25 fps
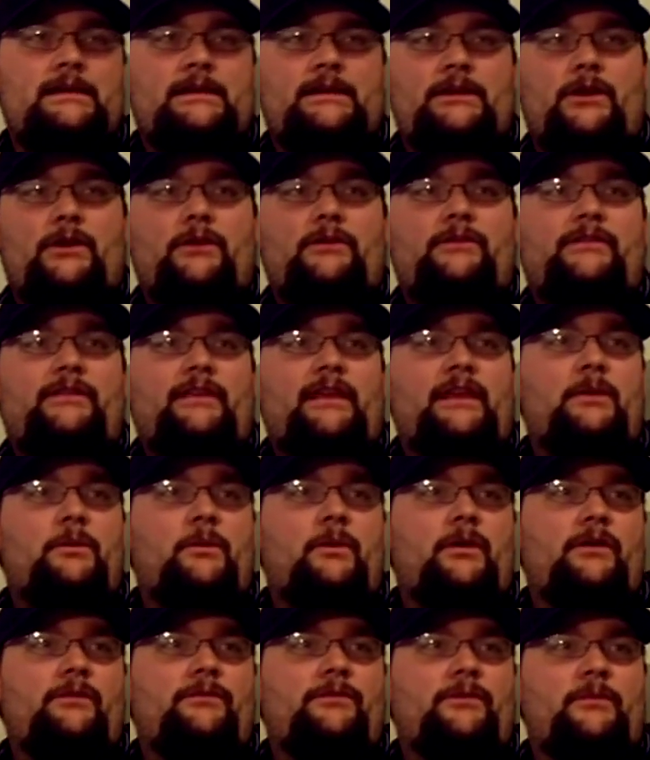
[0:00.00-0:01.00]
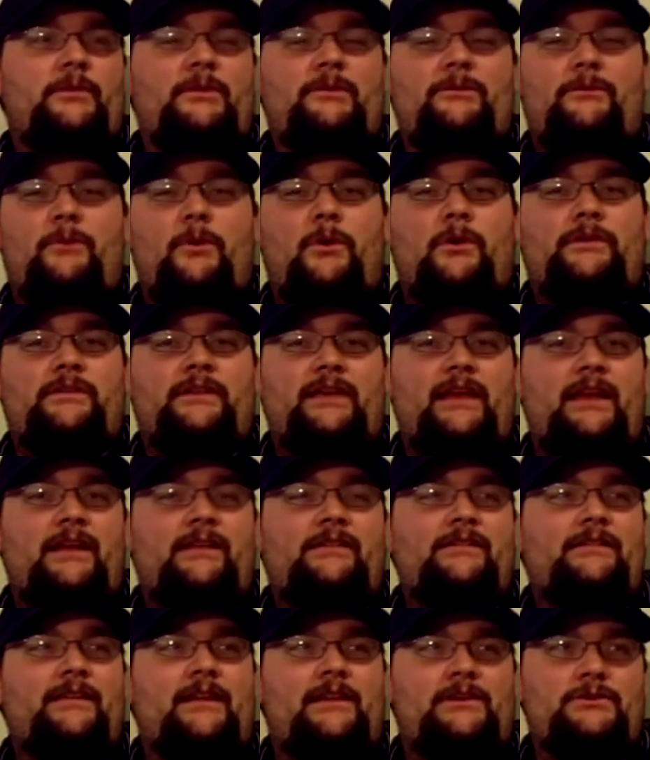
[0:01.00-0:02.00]
it's anywhere from the
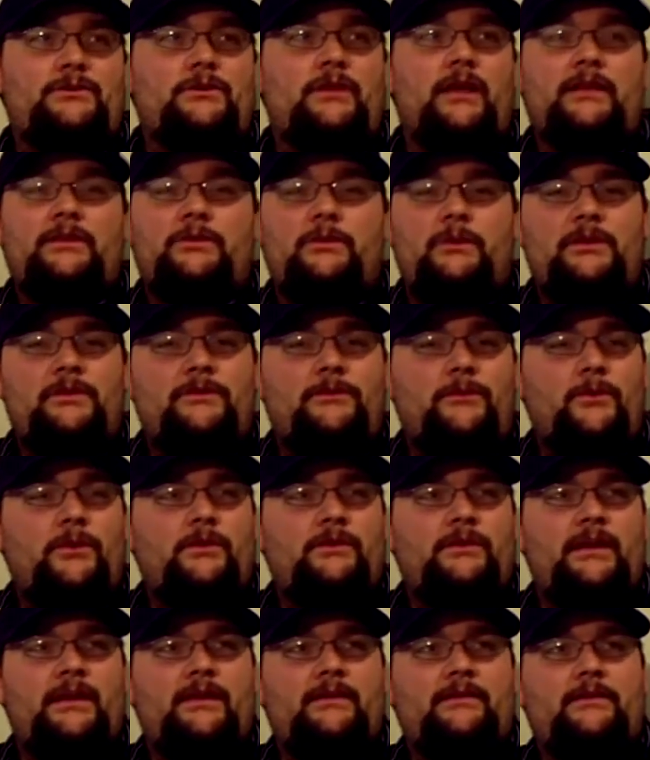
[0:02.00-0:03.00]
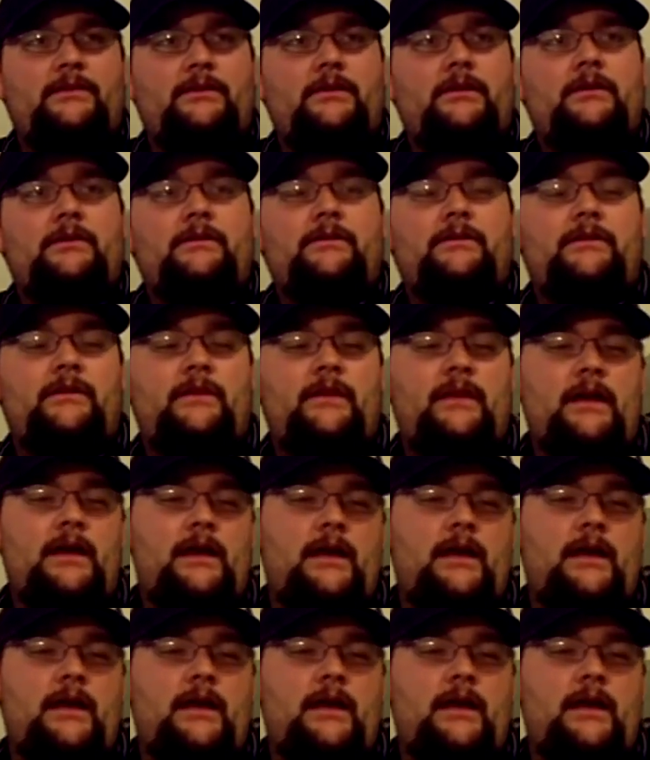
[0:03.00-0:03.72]
Vortex. I do like the way the Vortex looks.